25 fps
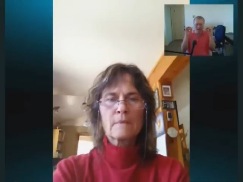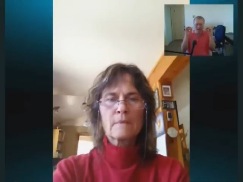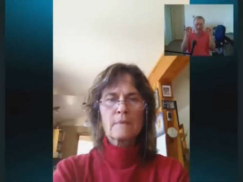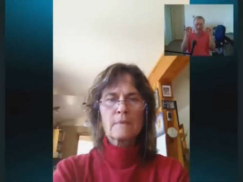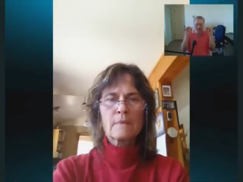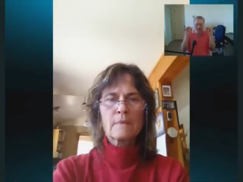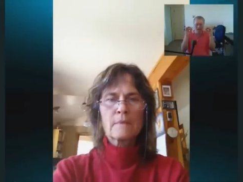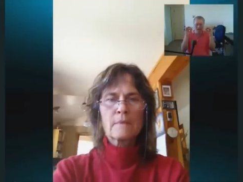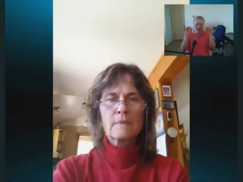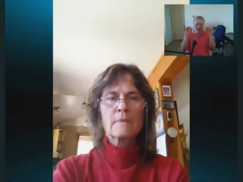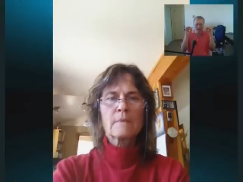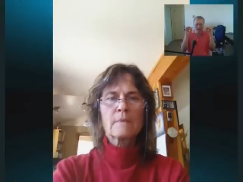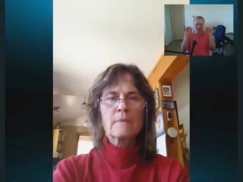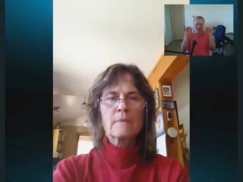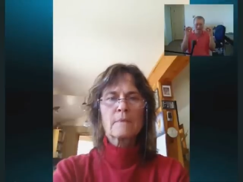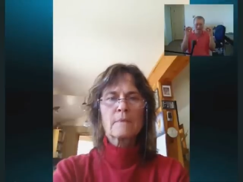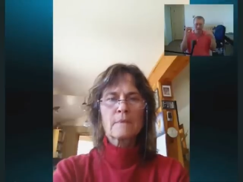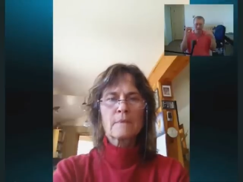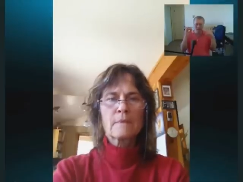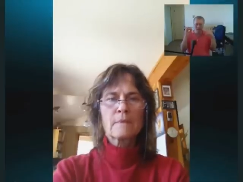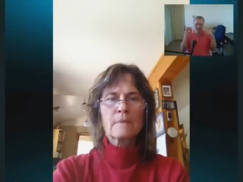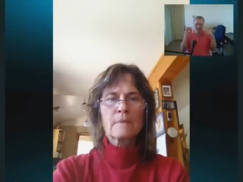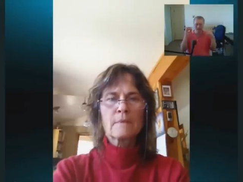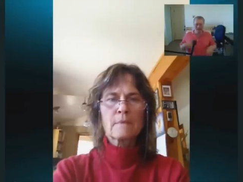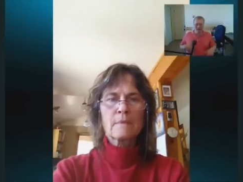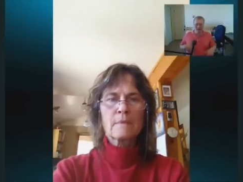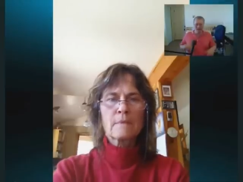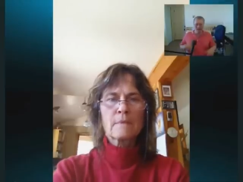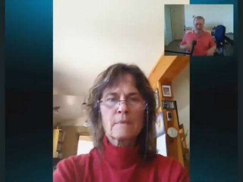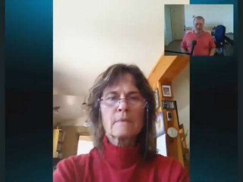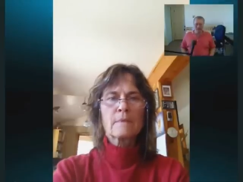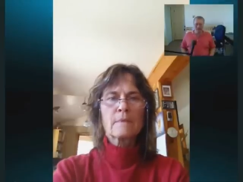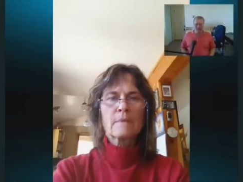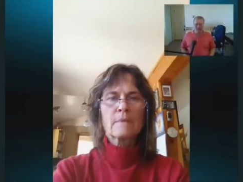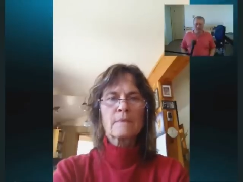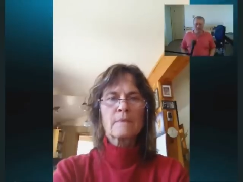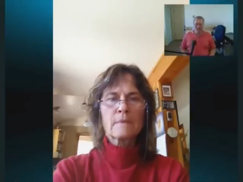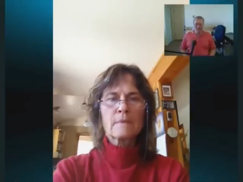
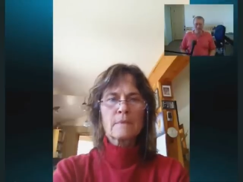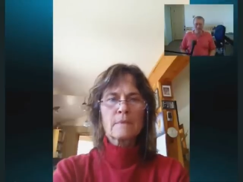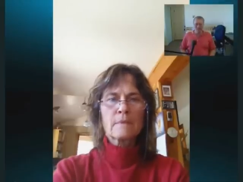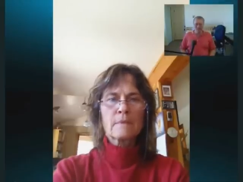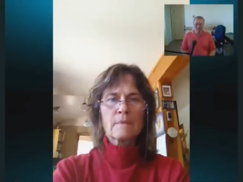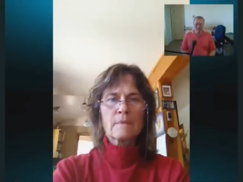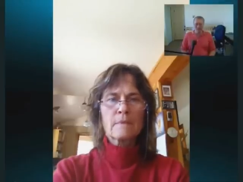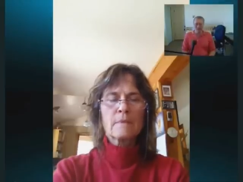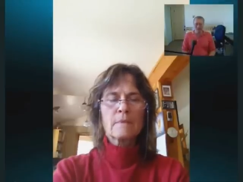[no speech]